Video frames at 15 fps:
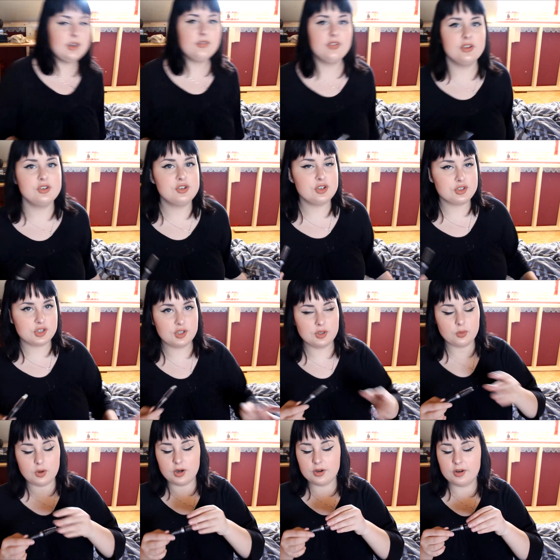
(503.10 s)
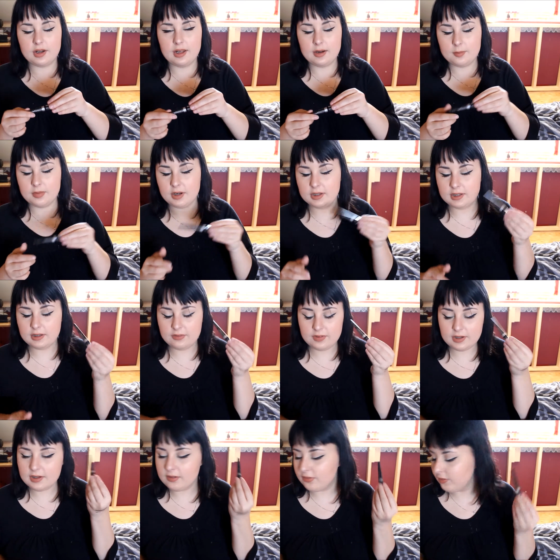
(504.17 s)
if you're just on the waterline, but
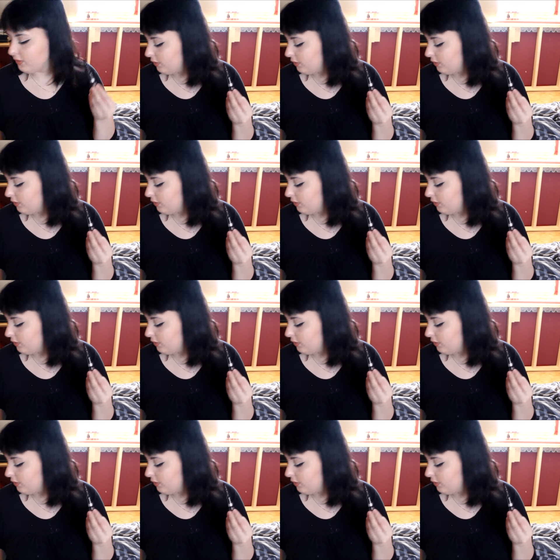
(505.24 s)
even if